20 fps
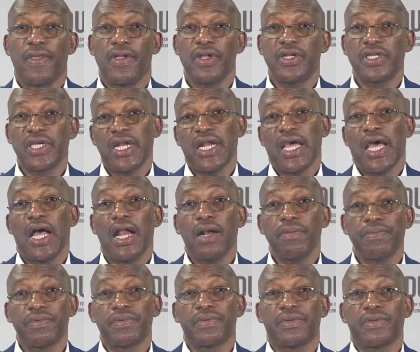It can
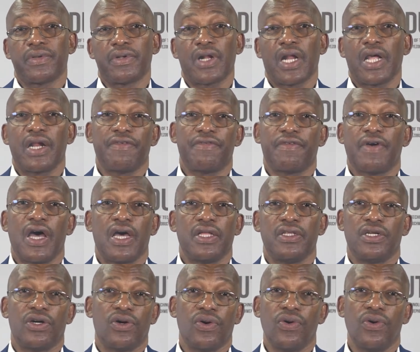help clarify
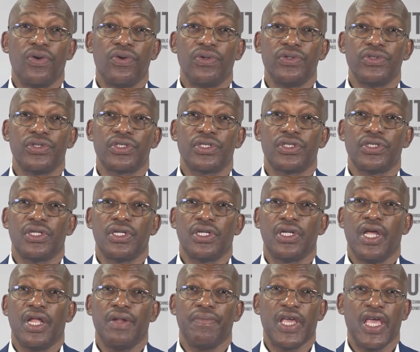the roles
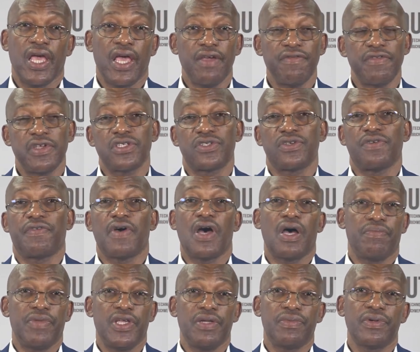and behaviors of our
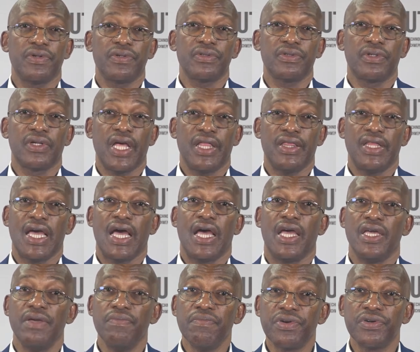people and their
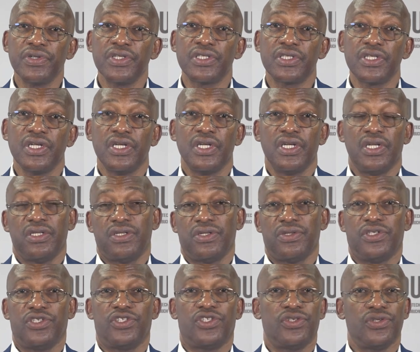input to
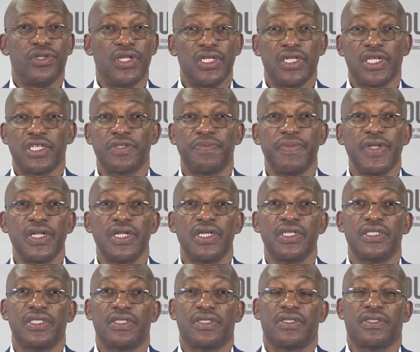the student
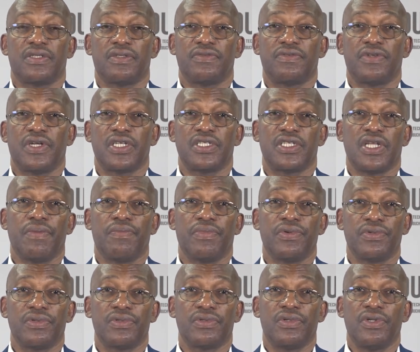experience, for
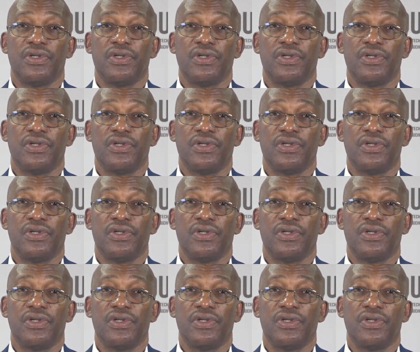example,